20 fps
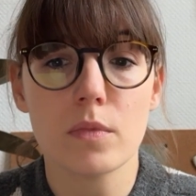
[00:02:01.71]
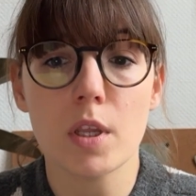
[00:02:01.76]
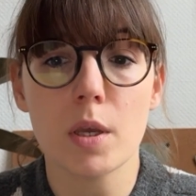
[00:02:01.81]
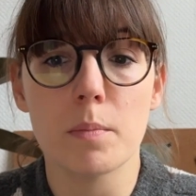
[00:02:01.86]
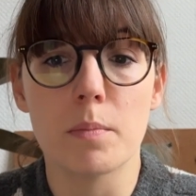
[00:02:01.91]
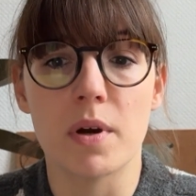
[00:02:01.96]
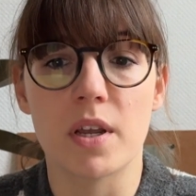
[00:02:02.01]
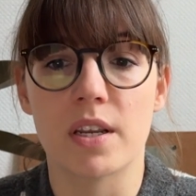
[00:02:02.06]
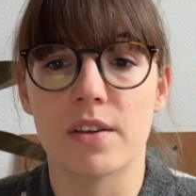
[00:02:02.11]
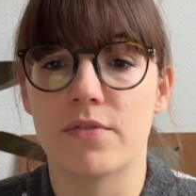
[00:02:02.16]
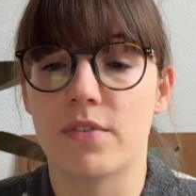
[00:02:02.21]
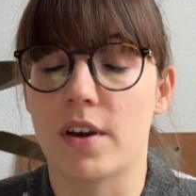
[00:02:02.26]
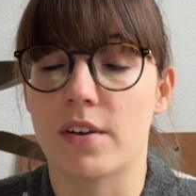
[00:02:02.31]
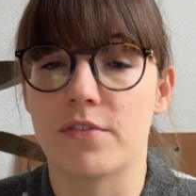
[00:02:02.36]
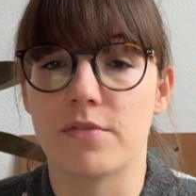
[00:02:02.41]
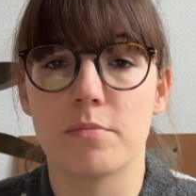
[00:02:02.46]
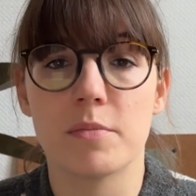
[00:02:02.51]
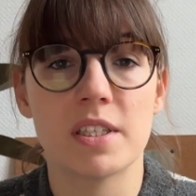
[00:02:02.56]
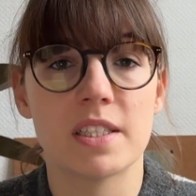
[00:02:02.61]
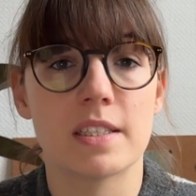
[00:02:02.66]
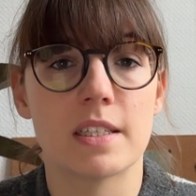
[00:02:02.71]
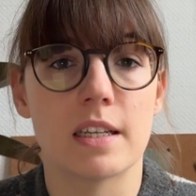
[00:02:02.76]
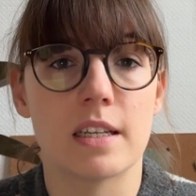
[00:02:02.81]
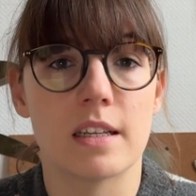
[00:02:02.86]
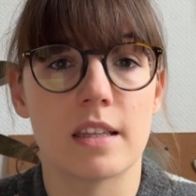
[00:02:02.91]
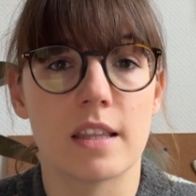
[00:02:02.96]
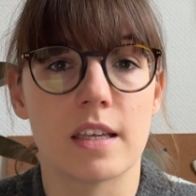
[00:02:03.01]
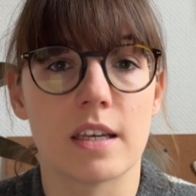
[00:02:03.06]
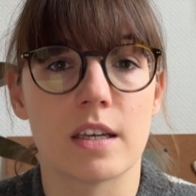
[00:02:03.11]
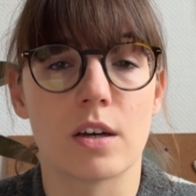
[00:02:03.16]
But if I've missed
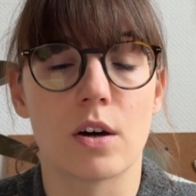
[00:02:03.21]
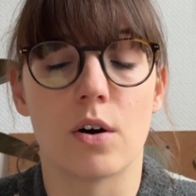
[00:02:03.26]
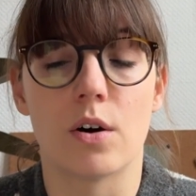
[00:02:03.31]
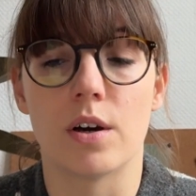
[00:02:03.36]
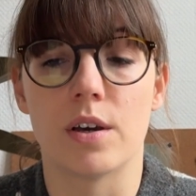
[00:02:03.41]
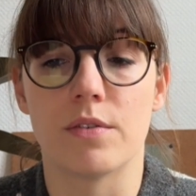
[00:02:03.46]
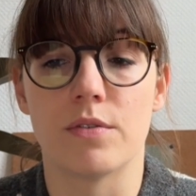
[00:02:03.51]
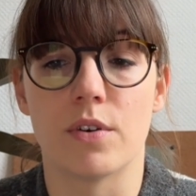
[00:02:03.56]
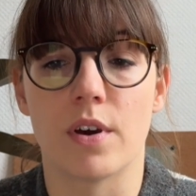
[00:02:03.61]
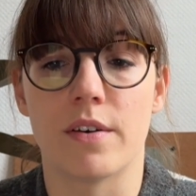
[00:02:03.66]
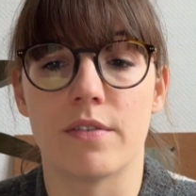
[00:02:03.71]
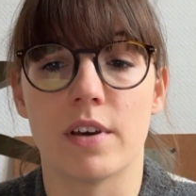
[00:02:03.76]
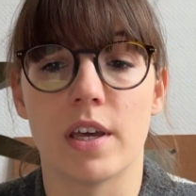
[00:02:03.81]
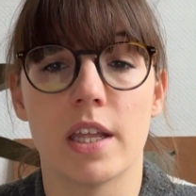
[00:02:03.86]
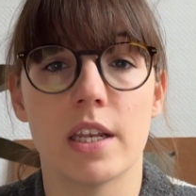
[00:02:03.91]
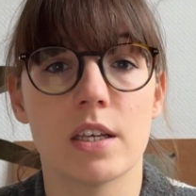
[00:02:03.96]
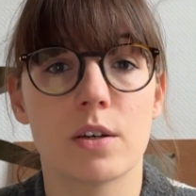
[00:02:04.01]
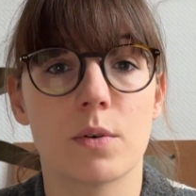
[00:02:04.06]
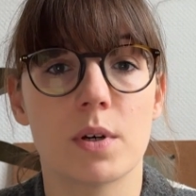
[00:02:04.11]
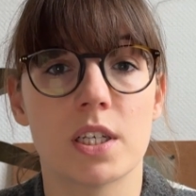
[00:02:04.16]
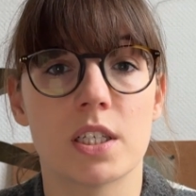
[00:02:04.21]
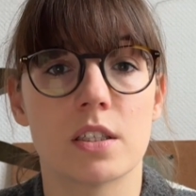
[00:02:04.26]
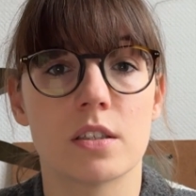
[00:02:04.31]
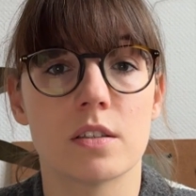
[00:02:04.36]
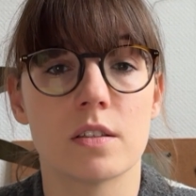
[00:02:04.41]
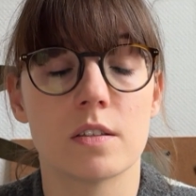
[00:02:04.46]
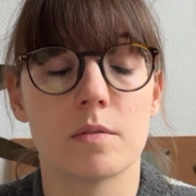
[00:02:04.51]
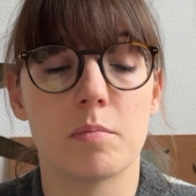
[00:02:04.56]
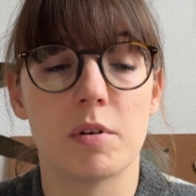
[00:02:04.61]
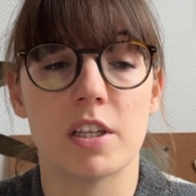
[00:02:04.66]
anything or if you have any
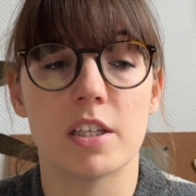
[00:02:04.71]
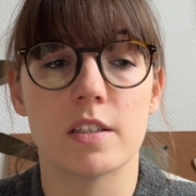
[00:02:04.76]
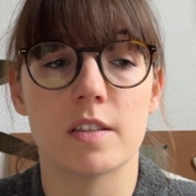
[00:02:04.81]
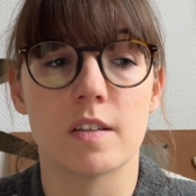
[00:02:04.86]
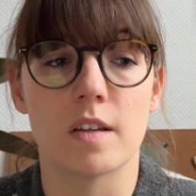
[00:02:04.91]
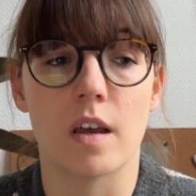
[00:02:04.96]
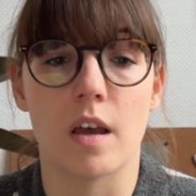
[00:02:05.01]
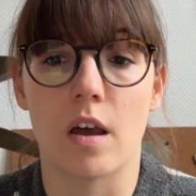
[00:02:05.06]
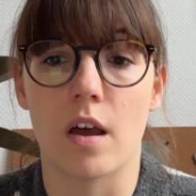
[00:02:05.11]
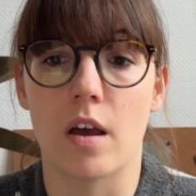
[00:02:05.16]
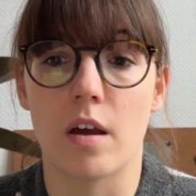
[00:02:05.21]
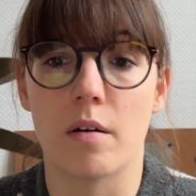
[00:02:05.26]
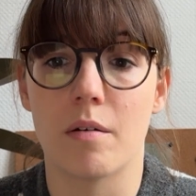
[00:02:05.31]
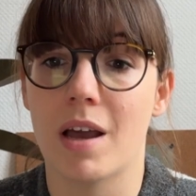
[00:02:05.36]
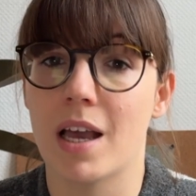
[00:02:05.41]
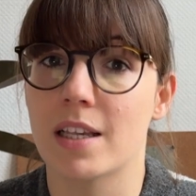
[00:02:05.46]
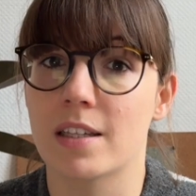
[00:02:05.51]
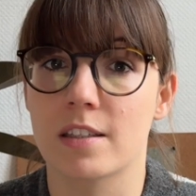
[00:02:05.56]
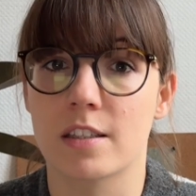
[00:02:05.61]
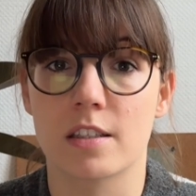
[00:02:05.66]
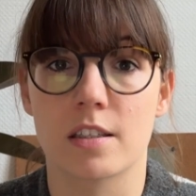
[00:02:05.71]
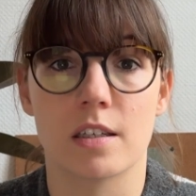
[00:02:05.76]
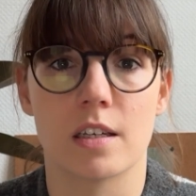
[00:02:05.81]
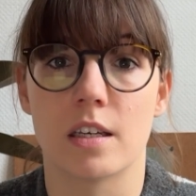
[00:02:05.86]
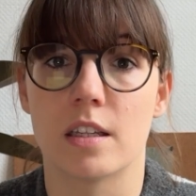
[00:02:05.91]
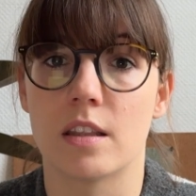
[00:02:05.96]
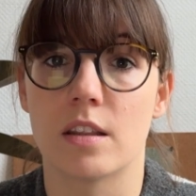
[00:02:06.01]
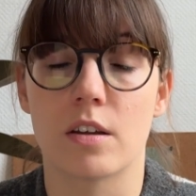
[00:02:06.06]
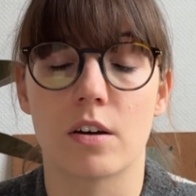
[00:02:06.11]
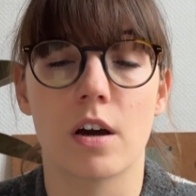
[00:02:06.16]
questions, please ask
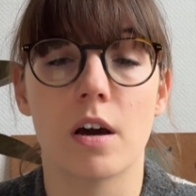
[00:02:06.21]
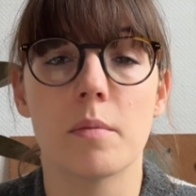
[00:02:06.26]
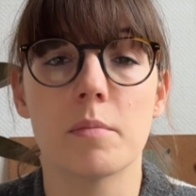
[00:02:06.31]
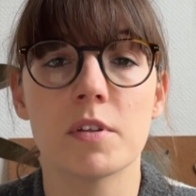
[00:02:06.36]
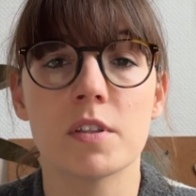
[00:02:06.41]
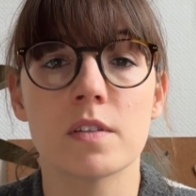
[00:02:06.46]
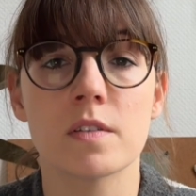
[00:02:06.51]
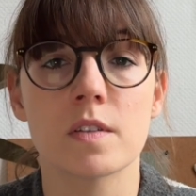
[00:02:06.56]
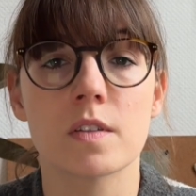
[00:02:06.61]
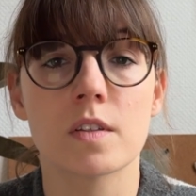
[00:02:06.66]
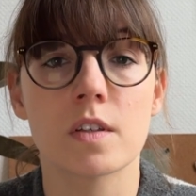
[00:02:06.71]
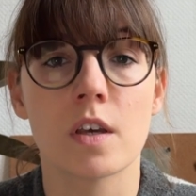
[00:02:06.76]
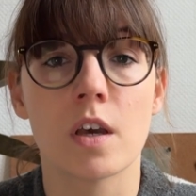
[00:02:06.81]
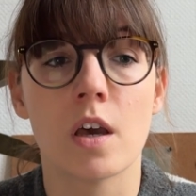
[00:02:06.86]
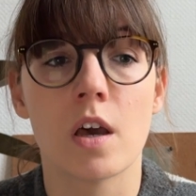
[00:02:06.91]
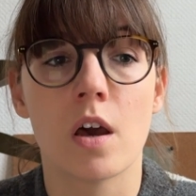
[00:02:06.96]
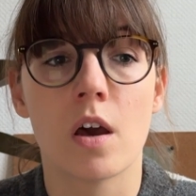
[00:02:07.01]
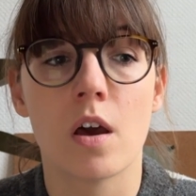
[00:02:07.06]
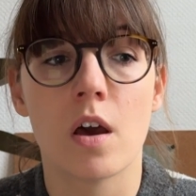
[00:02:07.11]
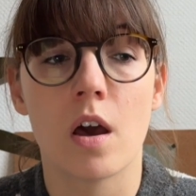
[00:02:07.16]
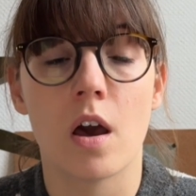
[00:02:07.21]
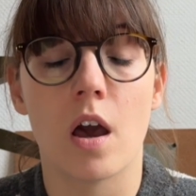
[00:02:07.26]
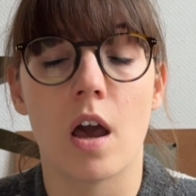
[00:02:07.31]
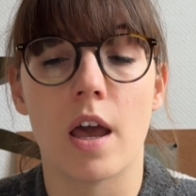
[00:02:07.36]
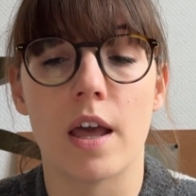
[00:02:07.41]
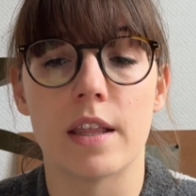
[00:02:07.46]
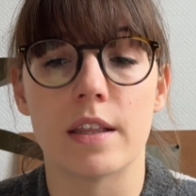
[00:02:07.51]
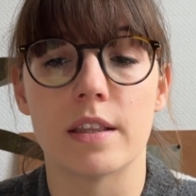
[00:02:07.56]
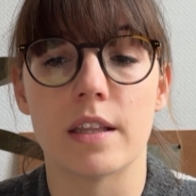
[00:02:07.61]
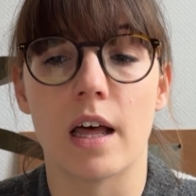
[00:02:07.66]
in the comments,
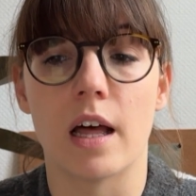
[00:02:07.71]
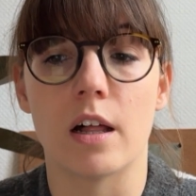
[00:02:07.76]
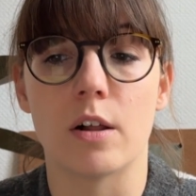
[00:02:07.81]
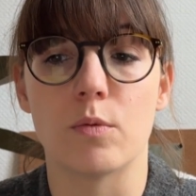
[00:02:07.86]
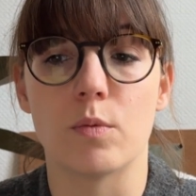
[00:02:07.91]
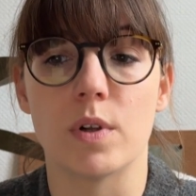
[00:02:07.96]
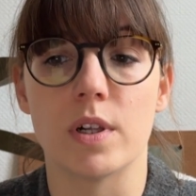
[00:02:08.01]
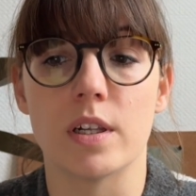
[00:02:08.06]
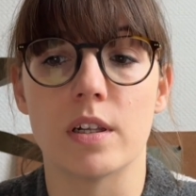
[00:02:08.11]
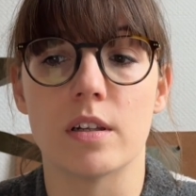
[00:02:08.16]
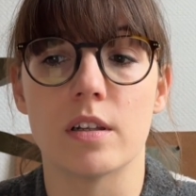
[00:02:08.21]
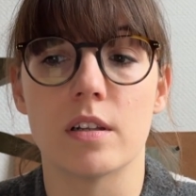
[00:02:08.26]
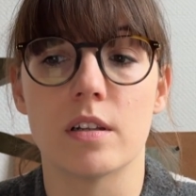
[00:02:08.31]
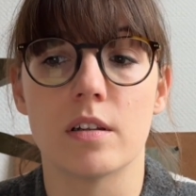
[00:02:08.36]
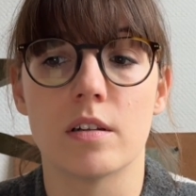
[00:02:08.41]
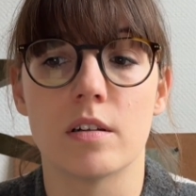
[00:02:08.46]
and I will